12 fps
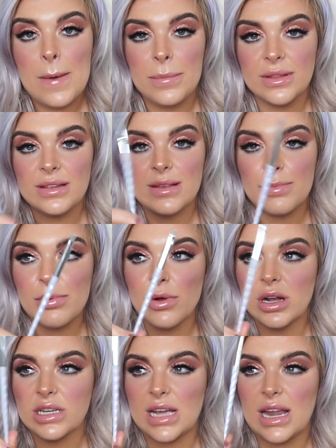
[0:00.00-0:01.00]
But there's a
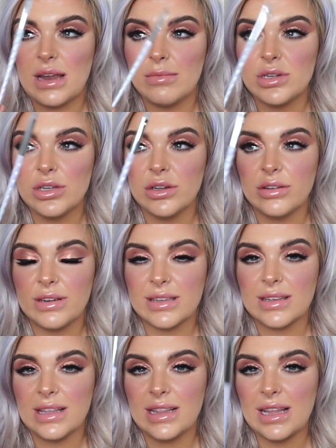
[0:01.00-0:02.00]
brush, and I'm sure
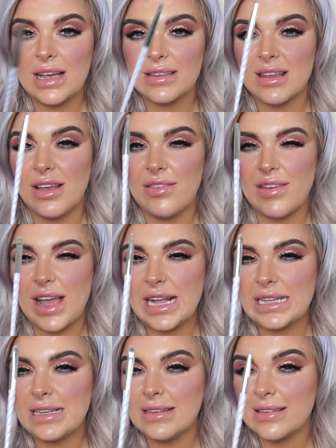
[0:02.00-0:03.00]
it's class of
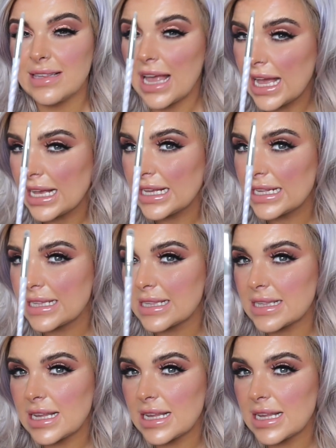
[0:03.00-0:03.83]
86.